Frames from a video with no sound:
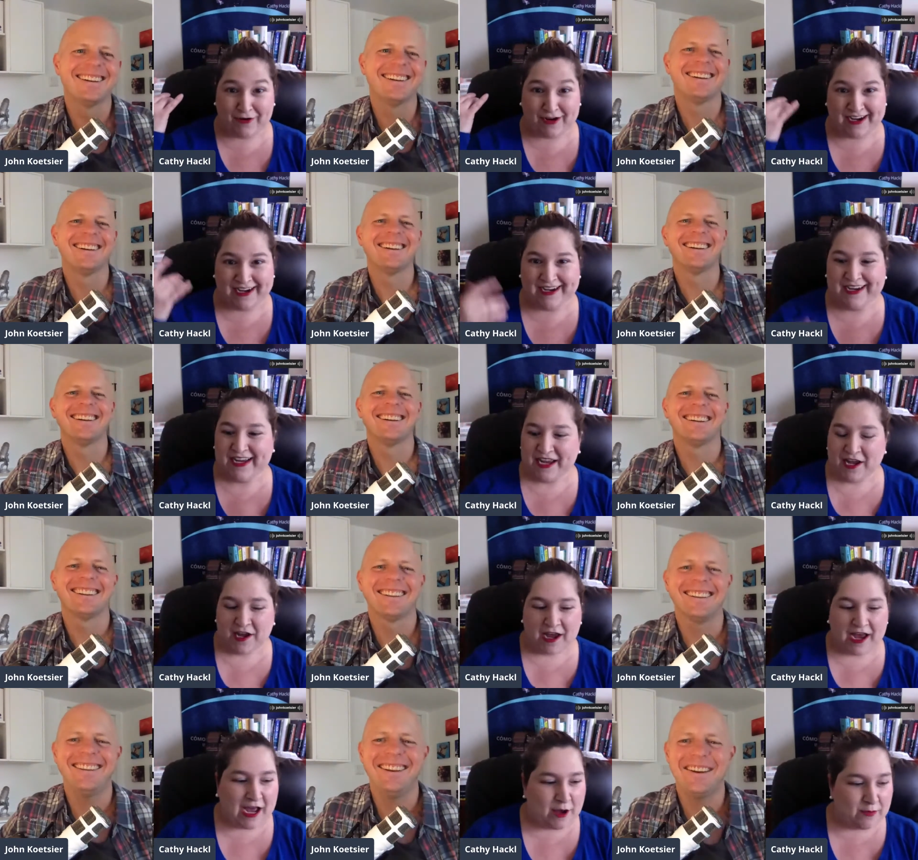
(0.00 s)
Speaker 1: right?
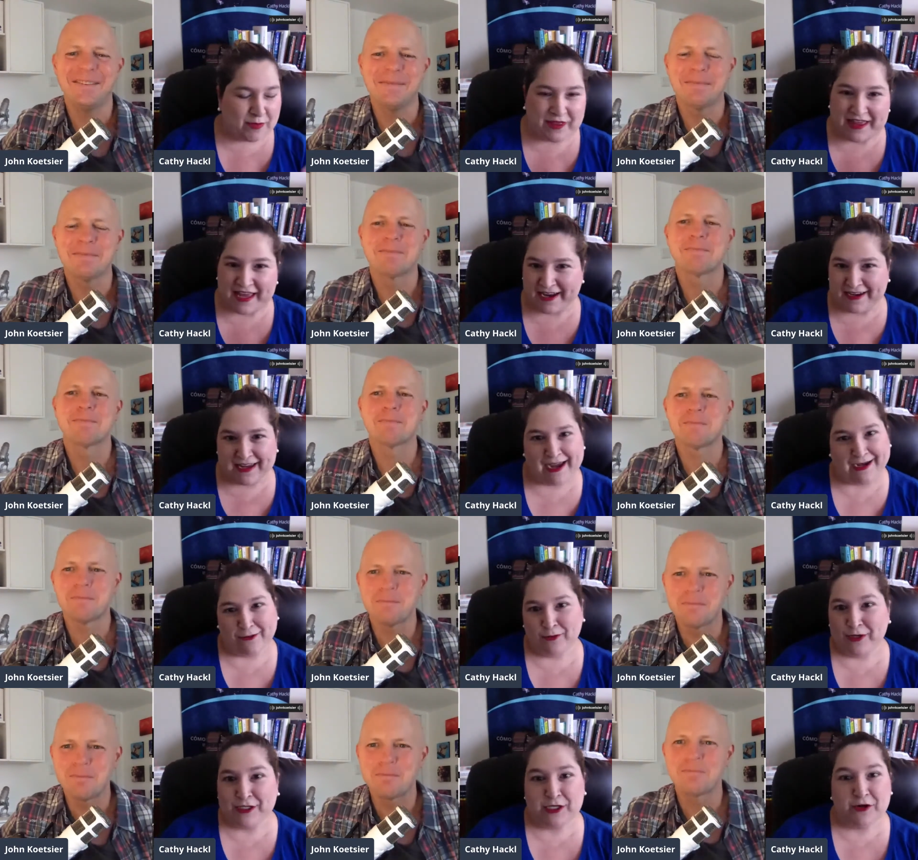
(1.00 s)
Yeah. Um, then
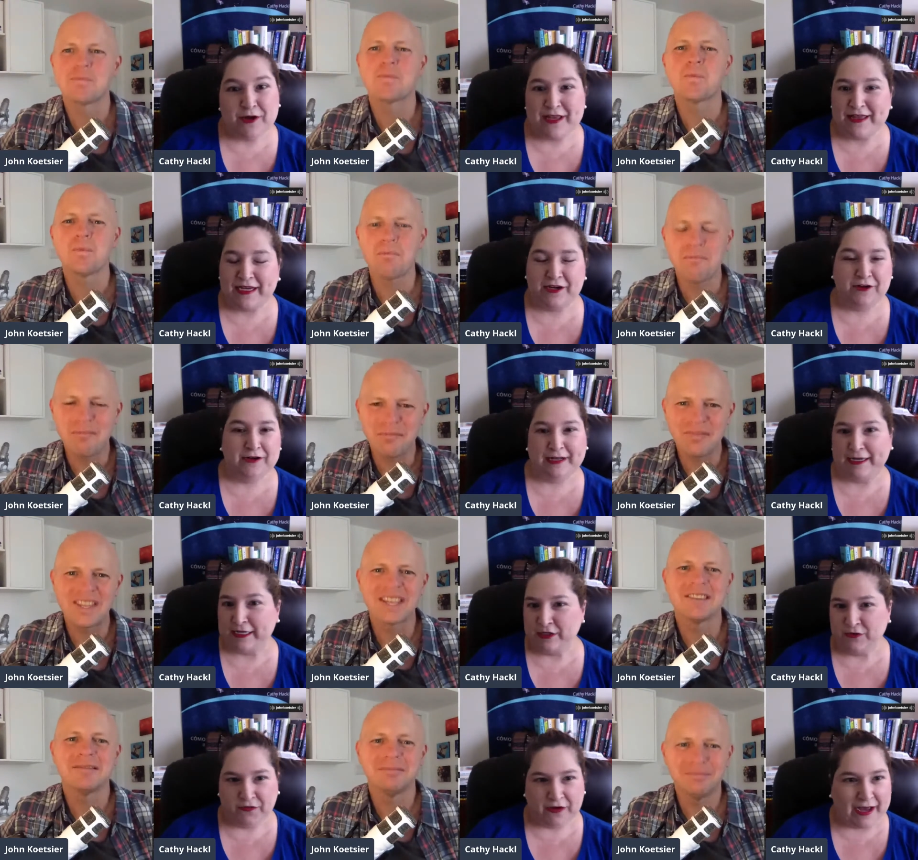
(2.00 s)
yeah, once you're in there, you're like
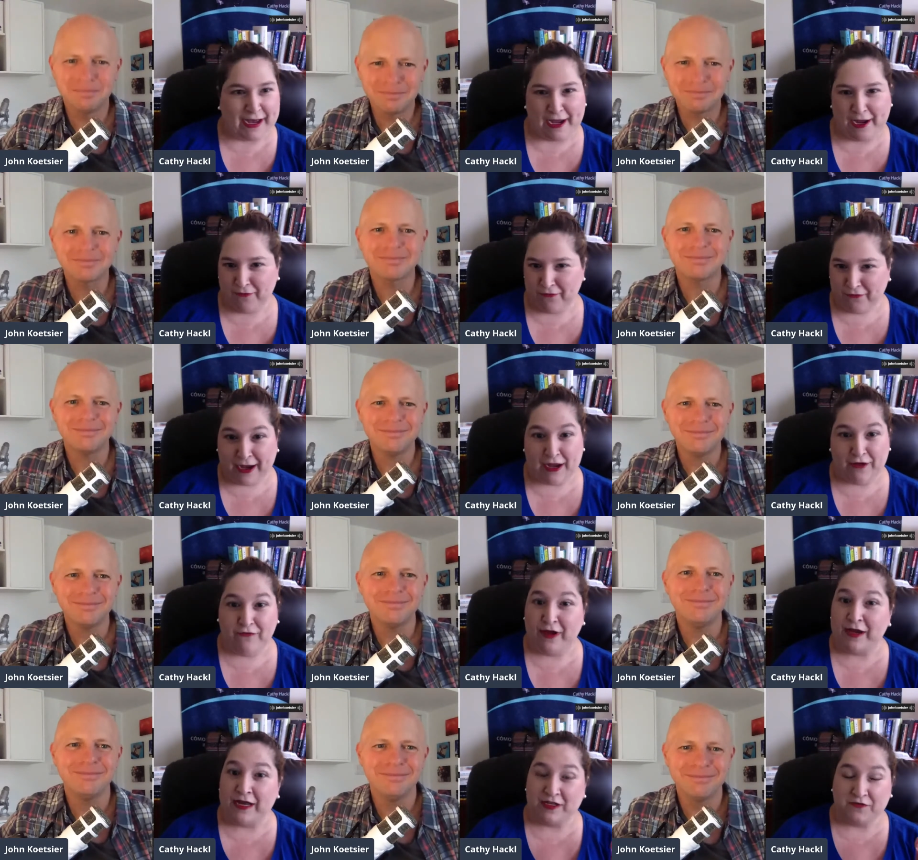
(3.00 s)
it's Vive, Vive,
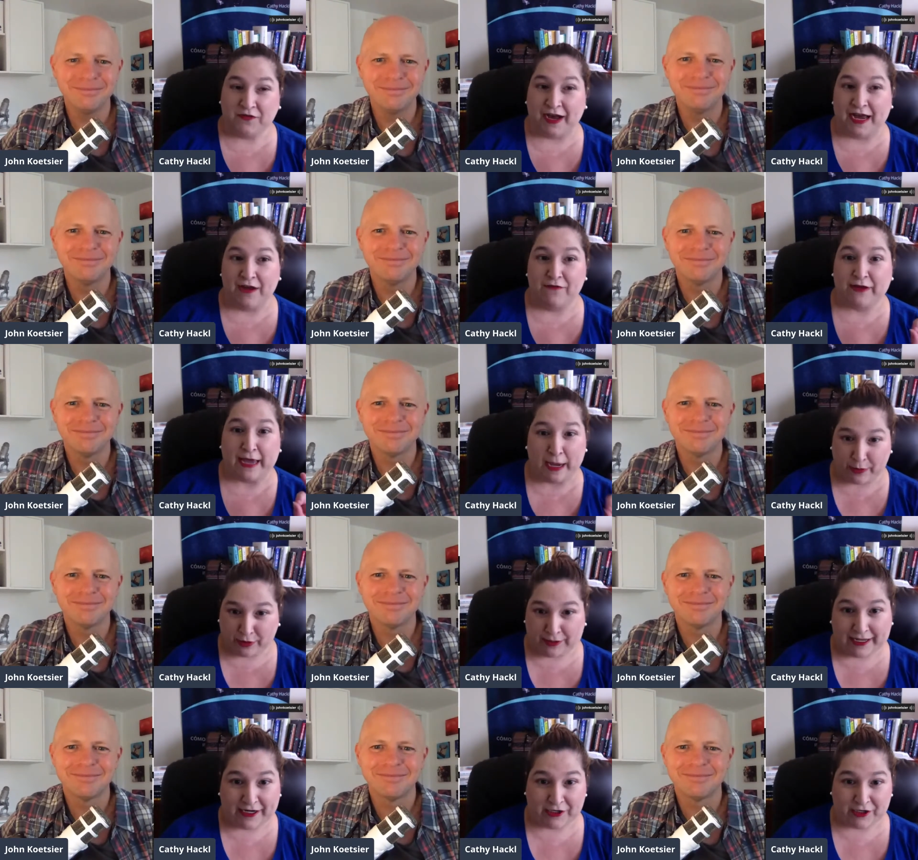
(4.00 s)
and it's Vive
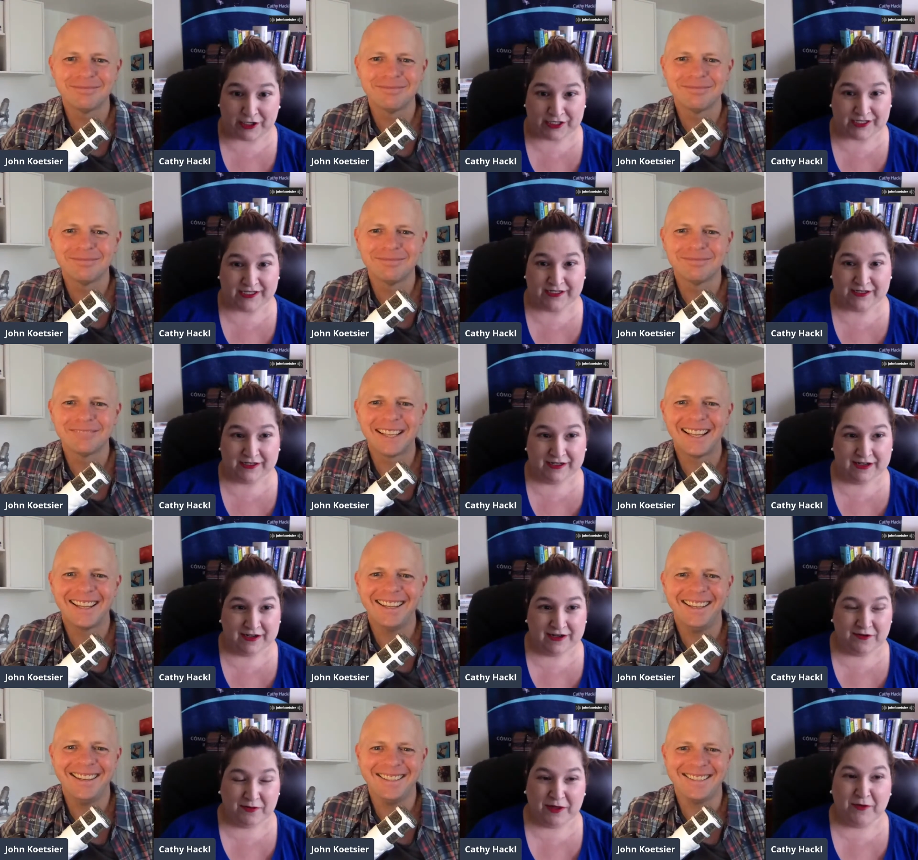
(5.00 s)
capital letters.
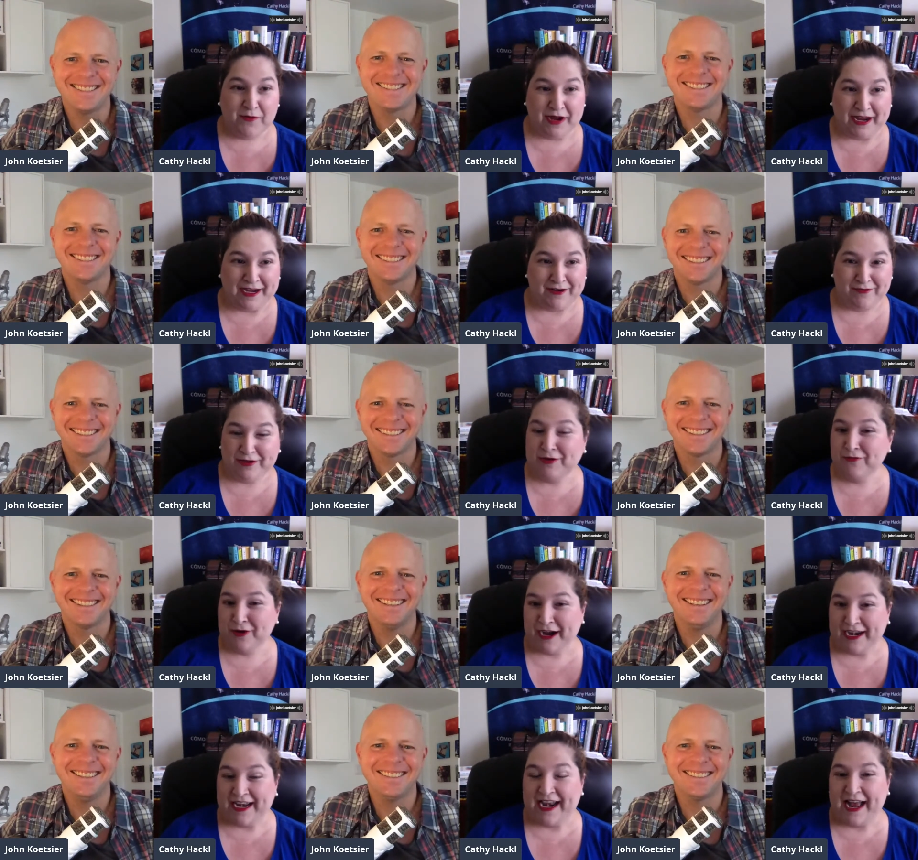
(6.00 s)
Yes. When you
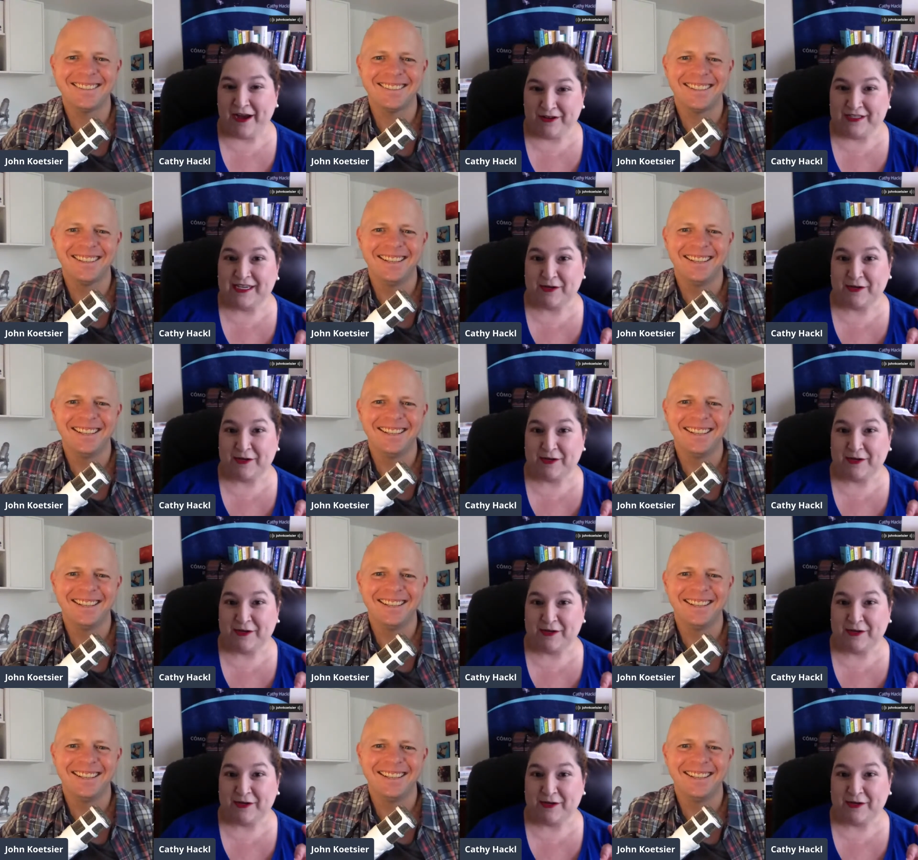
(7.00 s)
write yeah. it out, it's